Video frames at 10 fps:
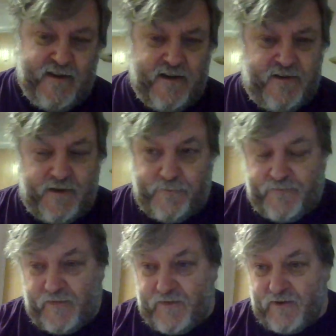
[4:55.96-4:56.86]
And
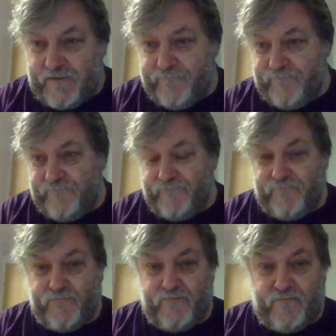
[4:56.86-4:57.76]
um, of course,
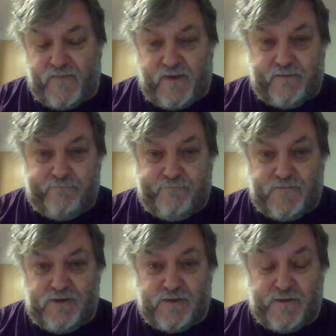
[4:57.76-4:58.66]

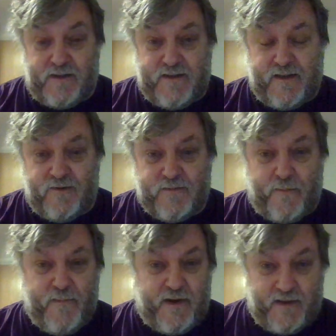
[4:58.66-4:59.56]
of course, I say it goes back
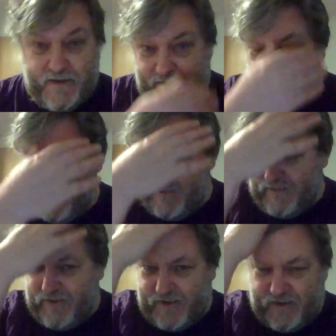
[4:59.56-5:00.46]
many years, and
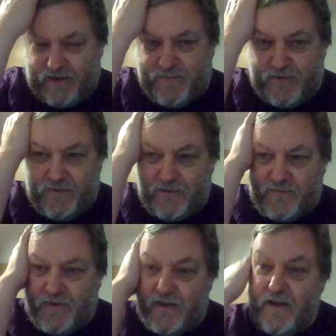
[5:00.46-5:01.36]
traditionally it's been used
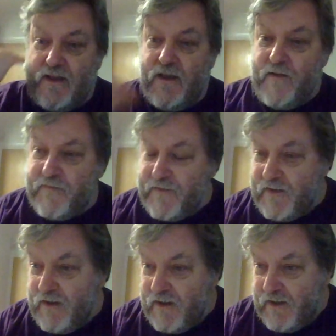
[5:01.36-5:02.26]
for, for,
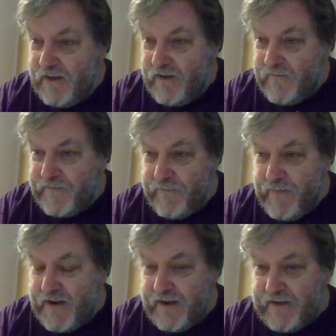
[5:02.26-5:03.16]
for
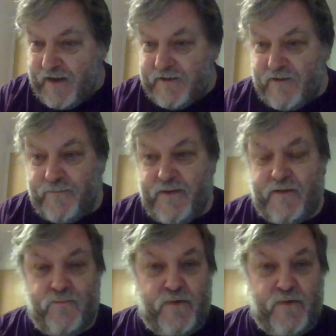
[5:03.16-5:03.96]
many kinds of pain,